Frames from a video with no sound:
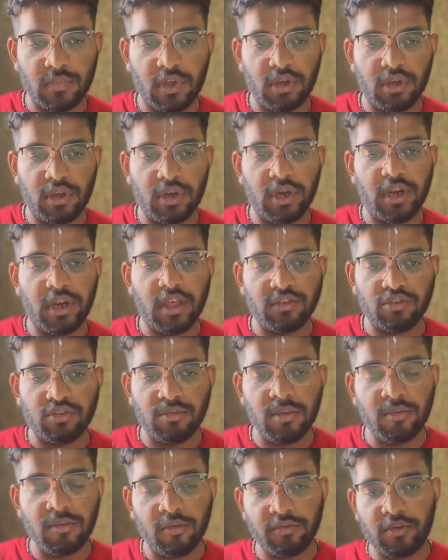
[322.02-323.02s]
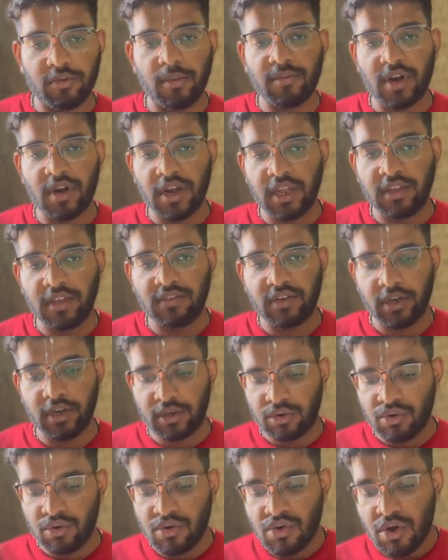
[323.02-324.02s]
it has to be moved from running state
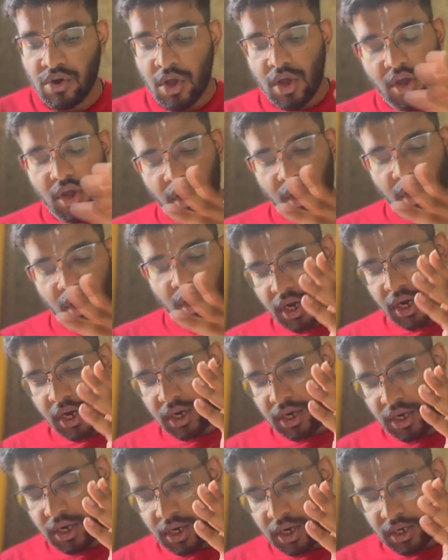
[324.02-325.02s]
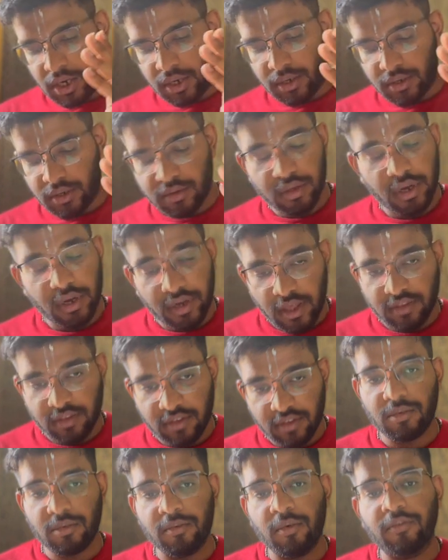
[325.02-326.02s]
to it has
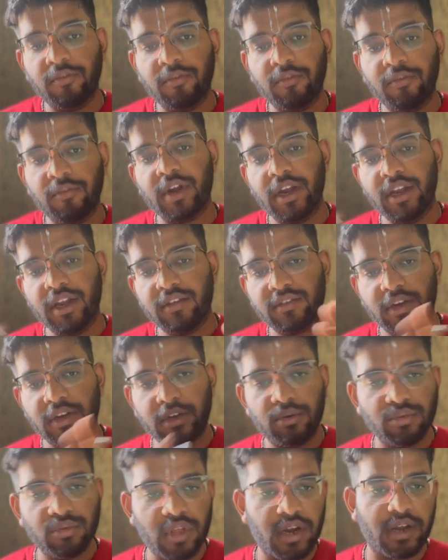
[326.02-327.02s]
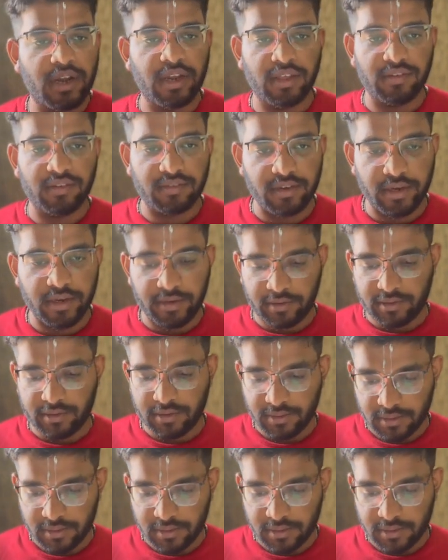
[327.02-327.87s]
to be moved from ready state to the running state.